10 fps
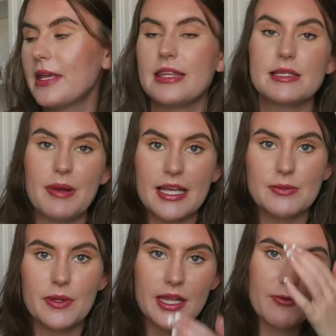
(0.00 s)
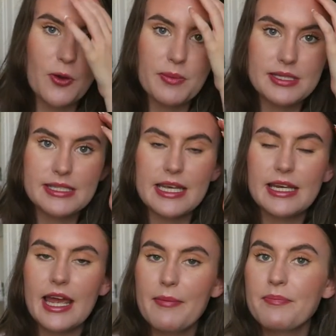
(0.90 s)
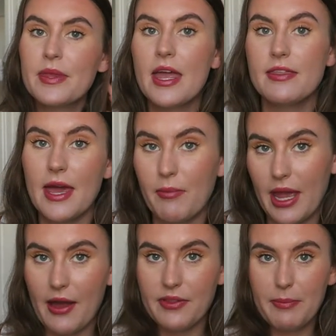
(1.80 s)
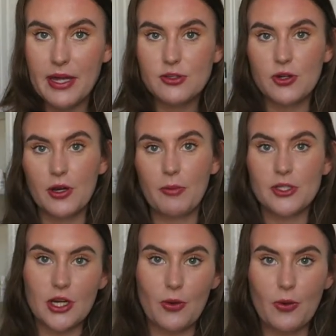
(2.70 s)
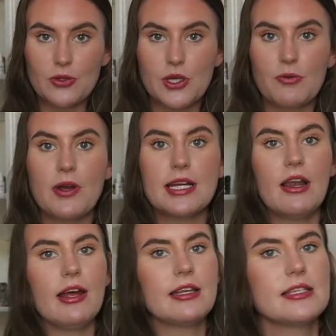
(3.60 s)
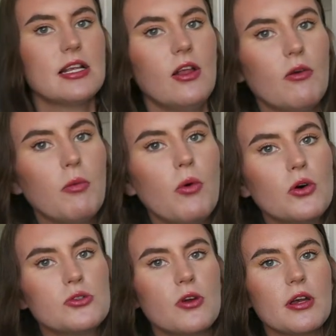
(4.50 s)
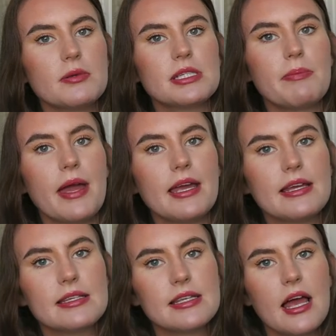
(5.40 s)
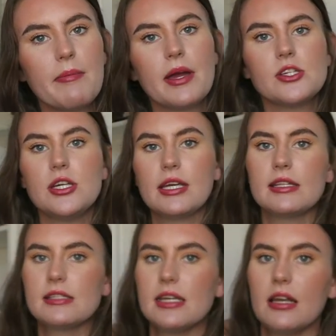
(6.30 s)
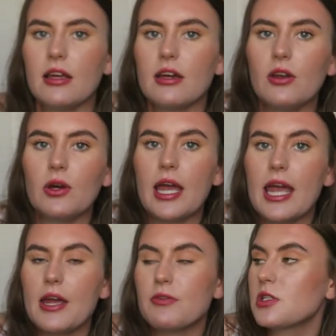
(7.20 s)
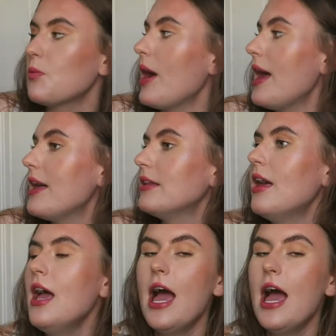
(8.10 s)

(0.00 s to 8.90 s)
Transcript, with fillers: in this place when they've come and seen it. Then we have the bedroom, which I also really like. There's a lot of wardrobe space, um as you can see, like along here as well.